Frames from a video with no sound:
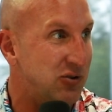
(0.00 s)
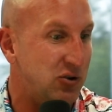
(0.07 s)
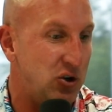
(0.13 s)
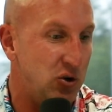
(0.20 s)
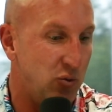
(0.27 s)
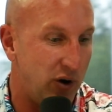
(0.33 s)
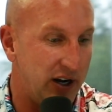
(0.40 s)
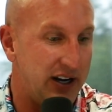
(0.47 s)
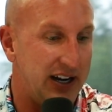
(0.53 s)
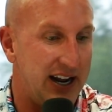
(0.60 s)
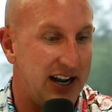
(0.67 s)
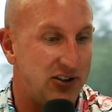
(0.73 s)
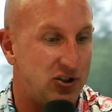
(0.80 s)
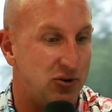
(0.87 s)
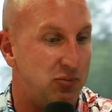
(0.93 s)
So do you want to
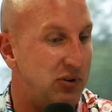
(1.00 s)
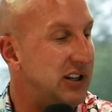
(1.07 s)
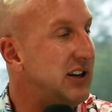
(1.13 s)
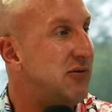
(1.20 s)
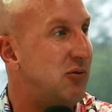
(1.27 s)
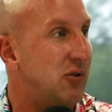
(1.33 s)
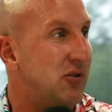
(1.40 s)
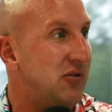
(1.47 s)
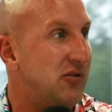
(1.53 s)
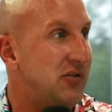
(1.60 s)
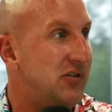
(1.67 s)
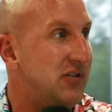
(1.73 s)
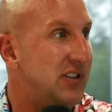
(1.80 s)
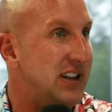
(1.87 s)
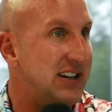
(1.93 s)
enhance your belief? Well,
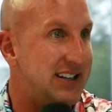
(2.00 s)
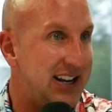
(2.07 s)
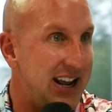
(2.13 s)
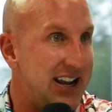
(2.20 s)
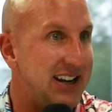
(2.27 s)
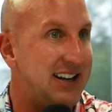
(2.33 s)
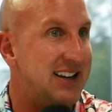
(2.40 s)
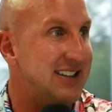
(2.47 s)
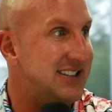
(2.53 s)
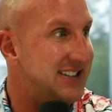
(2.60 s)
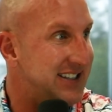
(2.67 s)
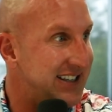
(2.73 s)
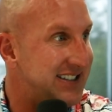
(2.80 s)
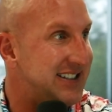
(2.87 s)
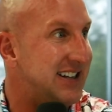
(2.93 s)
then take
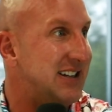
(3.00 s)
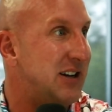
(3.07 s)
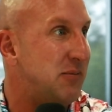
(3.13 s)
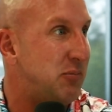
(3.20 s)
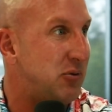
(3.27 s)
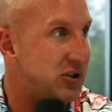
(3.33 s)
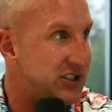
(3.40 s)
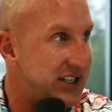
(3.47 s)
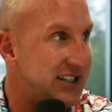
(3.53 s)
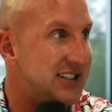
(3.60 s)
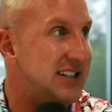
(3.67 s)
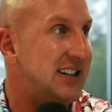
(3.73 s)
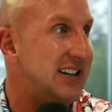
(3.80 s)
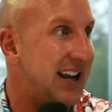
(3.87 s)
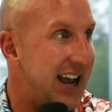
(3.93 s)
consistent and
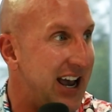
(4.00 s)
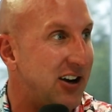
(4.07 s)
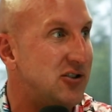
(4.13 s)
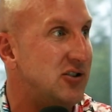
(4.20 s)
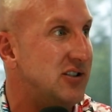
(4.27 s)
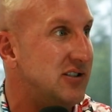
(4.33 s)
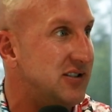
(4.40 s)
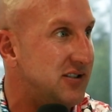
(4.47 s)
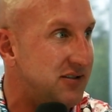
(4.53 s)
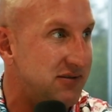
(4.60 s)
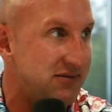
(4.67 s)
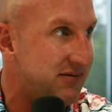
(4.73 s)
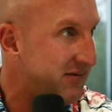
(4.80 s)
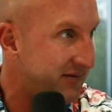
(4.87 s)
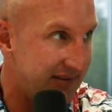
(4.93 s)
persistent actions
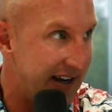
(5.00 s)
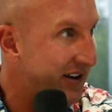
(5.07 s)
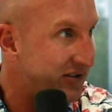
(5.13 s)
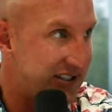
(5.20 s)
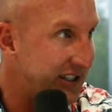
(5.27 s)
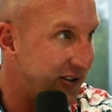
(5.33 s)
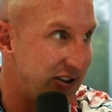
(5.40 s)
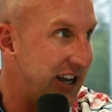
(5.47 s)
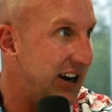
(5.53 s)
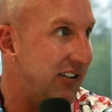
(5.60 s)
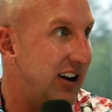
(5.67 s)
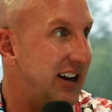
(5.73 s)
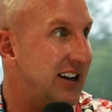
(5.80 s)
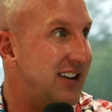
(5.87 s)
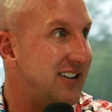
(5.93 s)
every single day,
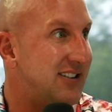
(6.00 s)
right?